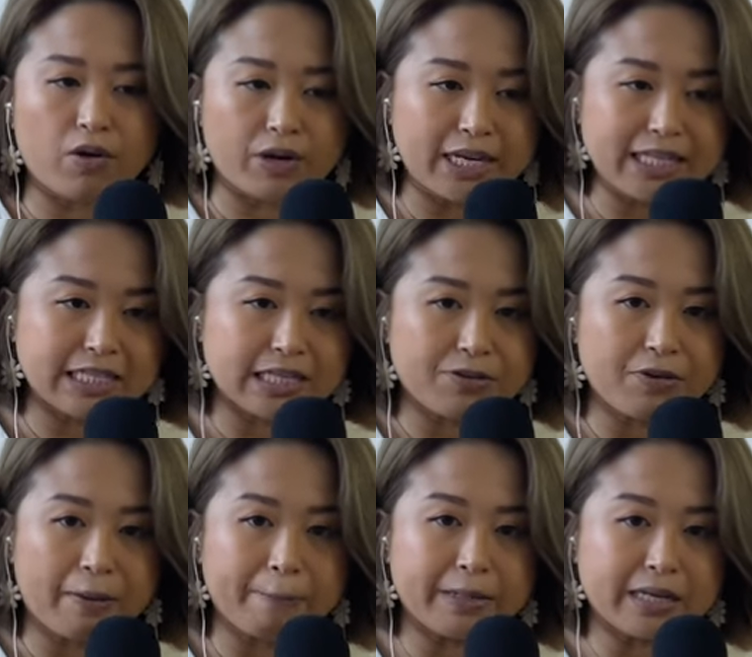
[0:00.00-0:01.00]
or
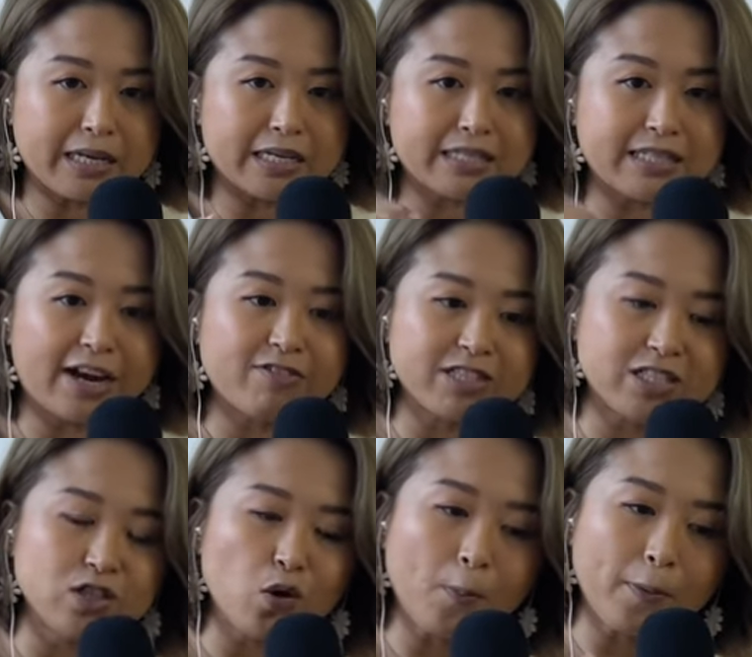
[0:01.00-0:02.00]
Instagram because there
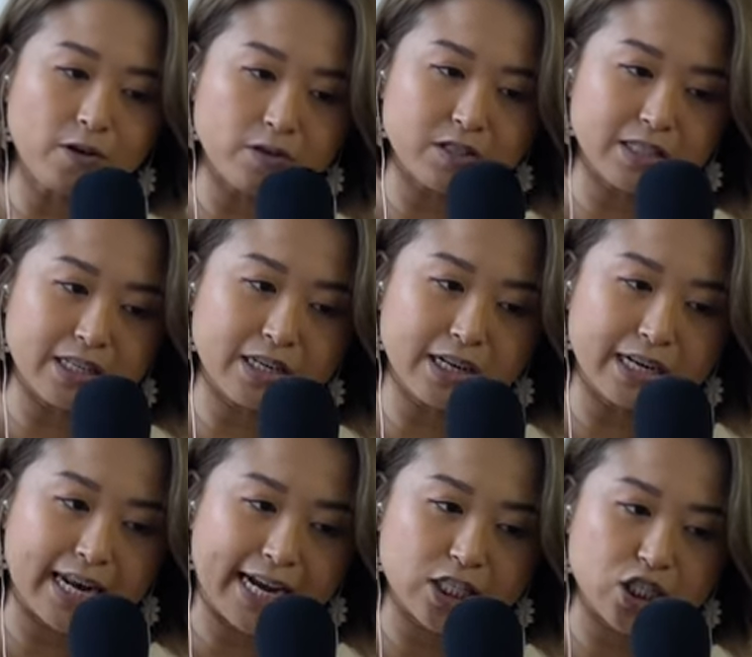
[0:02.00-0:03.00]
is no personal
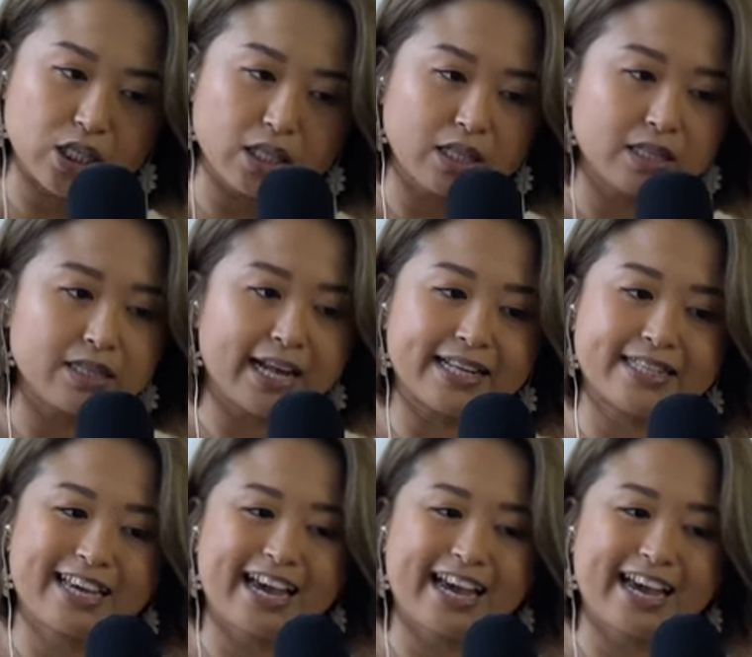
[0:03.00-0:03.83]
connection that